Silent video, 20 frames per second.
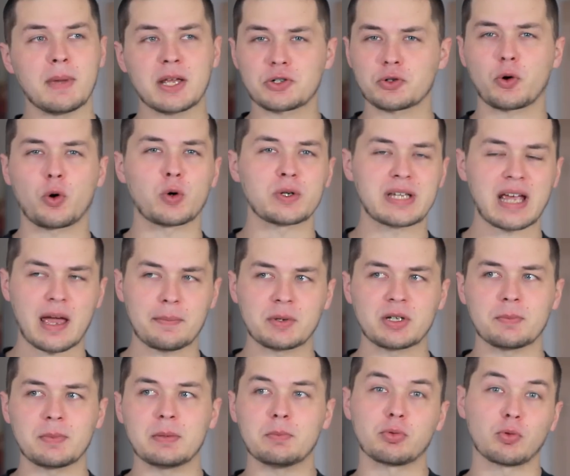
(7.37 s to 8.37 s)
Major chords
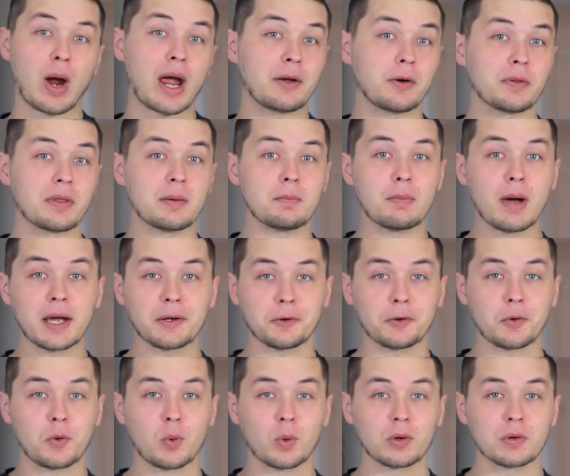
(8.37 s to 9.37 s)
happen to be brighter than
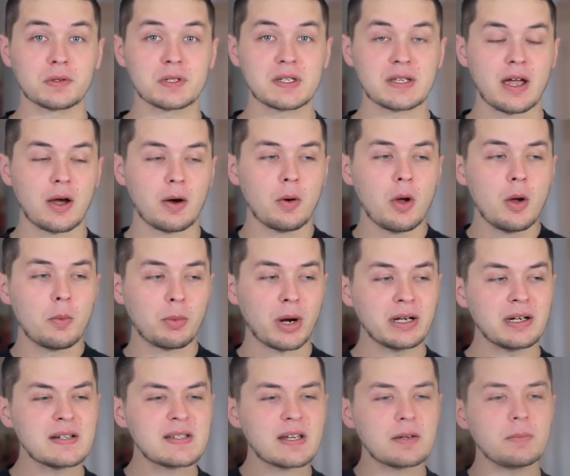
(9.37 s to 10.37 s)
minor chords. Now,
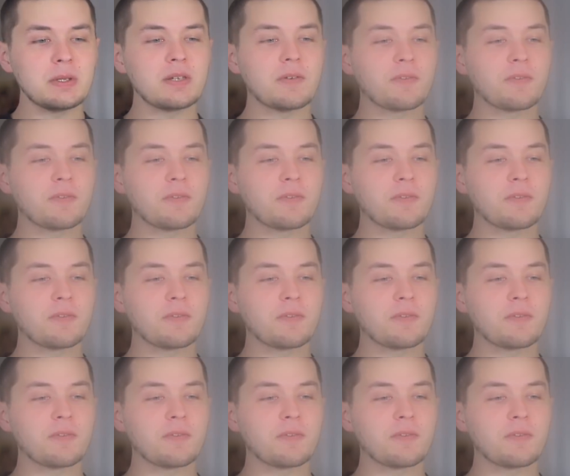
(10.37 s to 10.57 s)
brightness can be